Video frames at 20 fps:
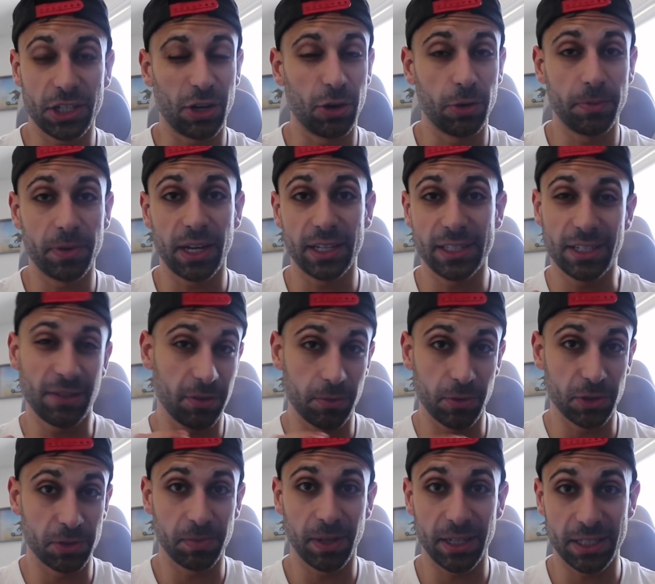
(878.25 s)
I hope you guys have the
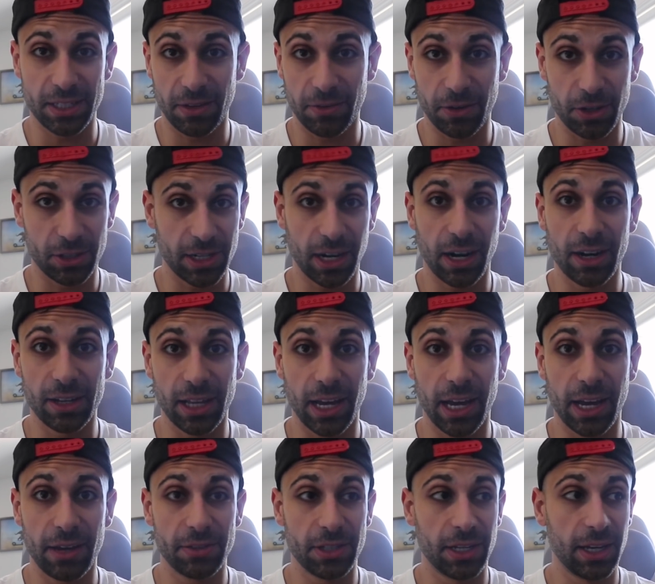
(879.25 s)
most blessed day of your entire
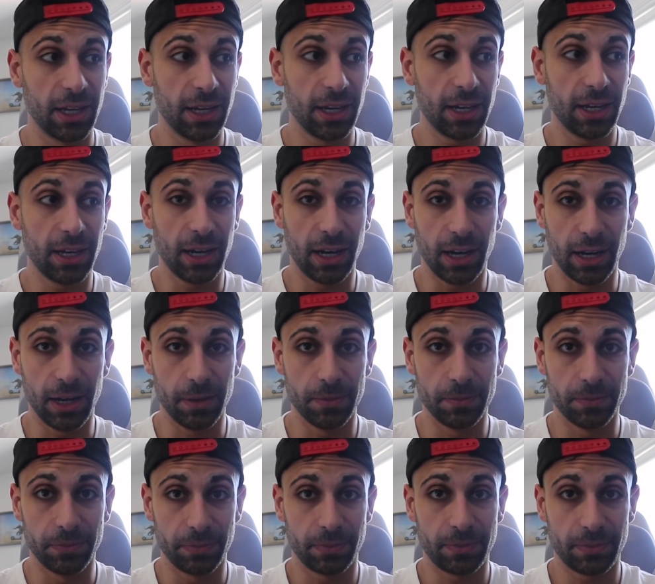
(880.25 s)
lives.
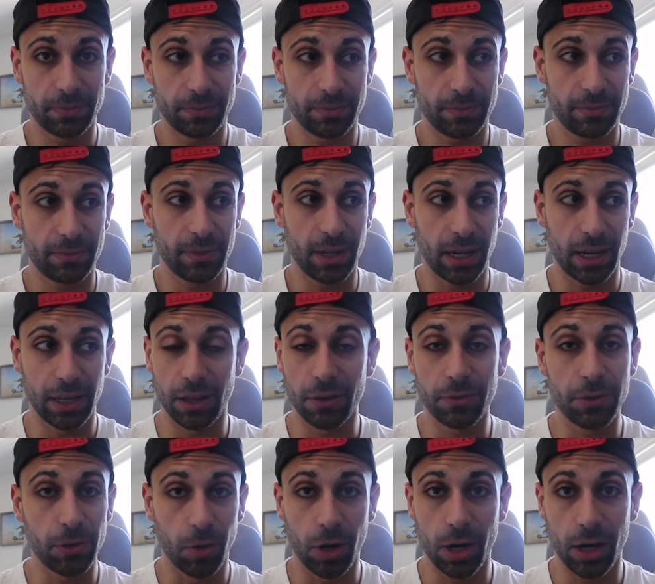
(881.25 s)
I love
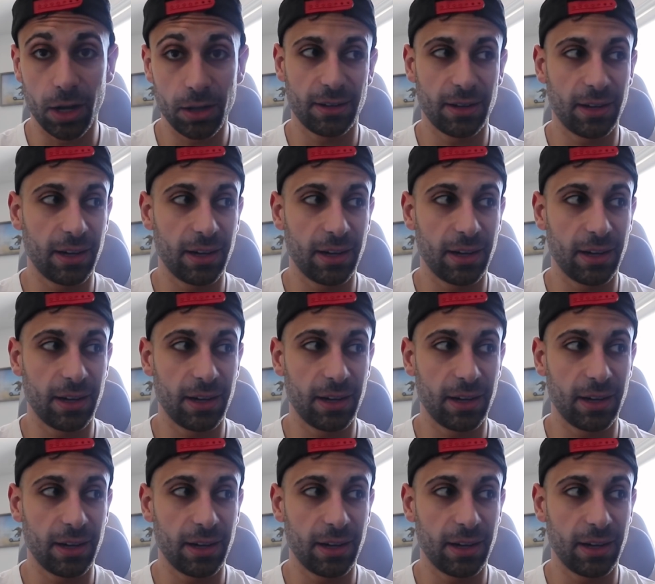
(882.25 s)
you all.